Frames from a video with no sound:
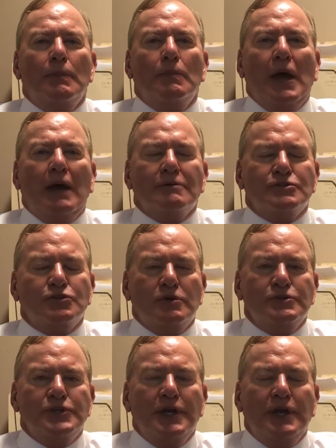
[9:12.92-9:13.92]

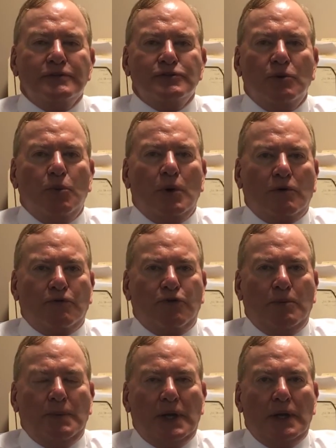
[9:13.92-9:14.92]
Outsourcing doesn't work
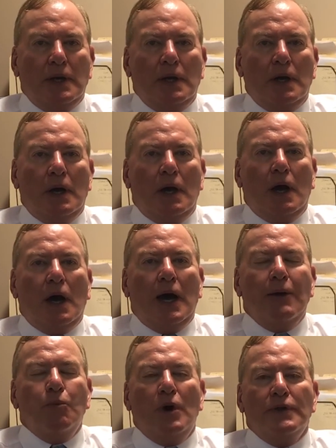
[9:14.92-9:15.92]
for me.
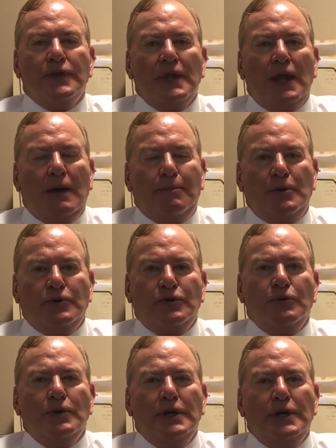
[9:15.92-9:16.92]
I want the
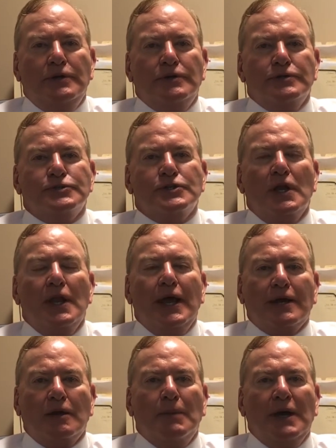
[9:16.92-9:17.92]
opportunity to
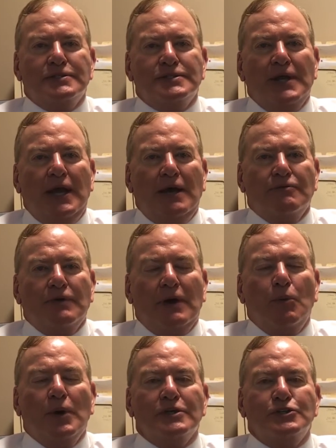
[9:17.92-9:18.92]
select my staff.
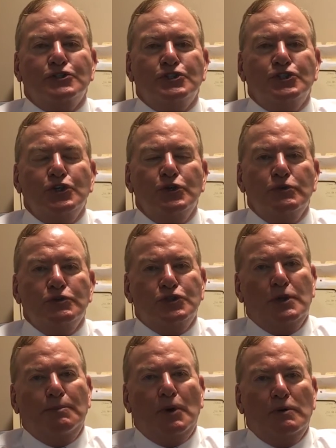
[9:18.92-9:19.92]
I want to choose
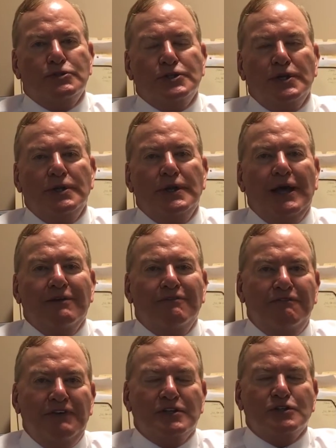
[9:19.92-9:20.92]
the person that
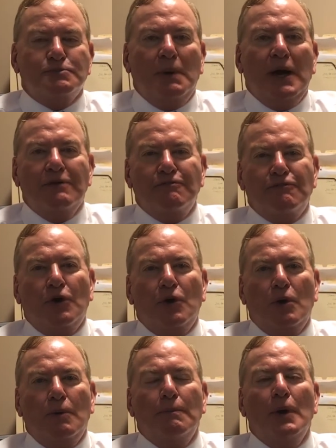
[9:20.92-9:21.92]
fits my
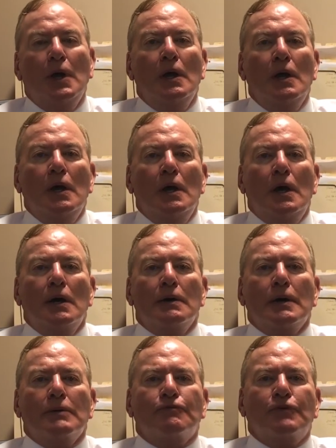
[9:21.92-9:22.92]
firm
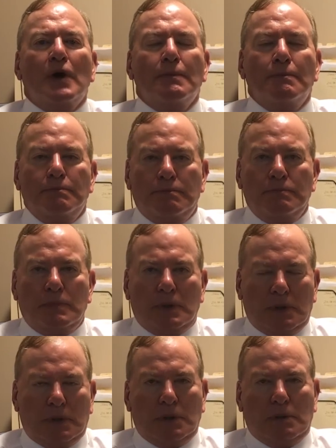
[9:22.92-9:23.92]
from
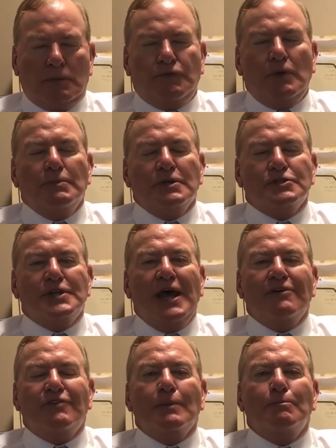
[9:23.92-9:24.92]
the
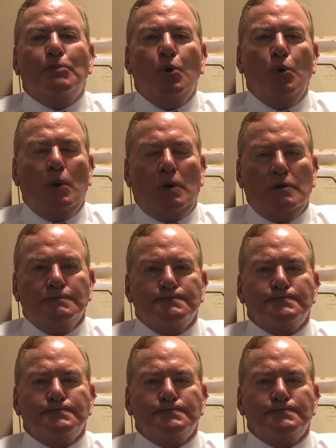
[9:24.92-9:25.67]
staffing pool.